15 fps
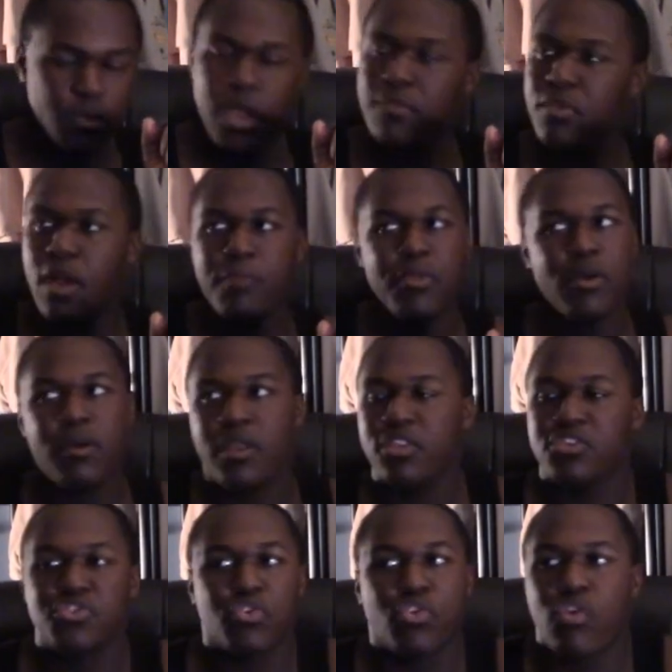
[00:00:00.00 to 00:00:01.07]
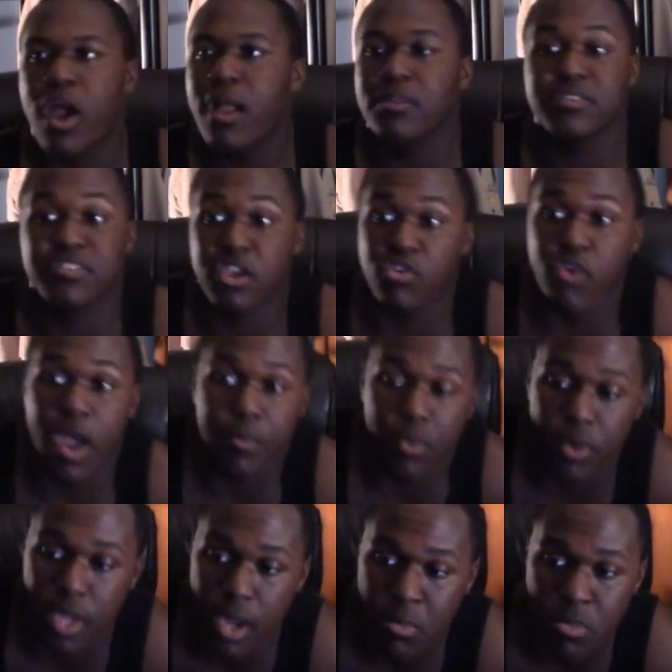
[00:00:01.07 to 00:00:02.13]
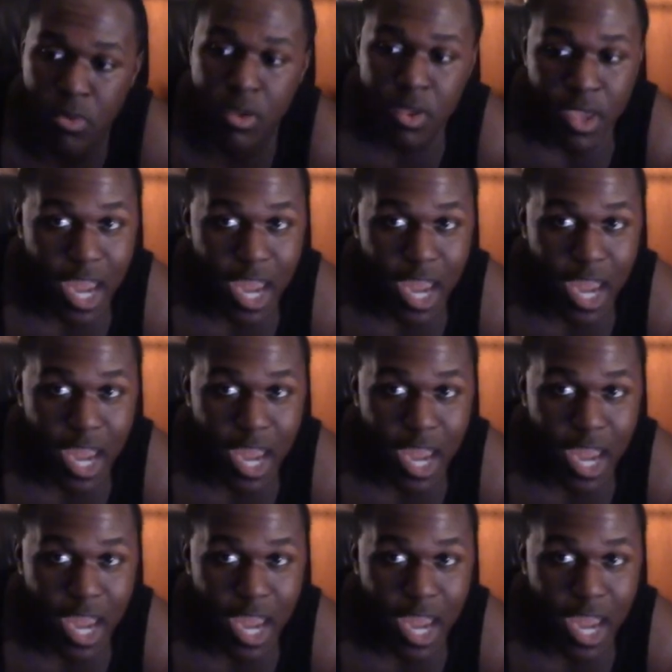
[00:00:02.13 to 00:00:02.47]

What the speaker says: It looks crap. It looks like crap on camera.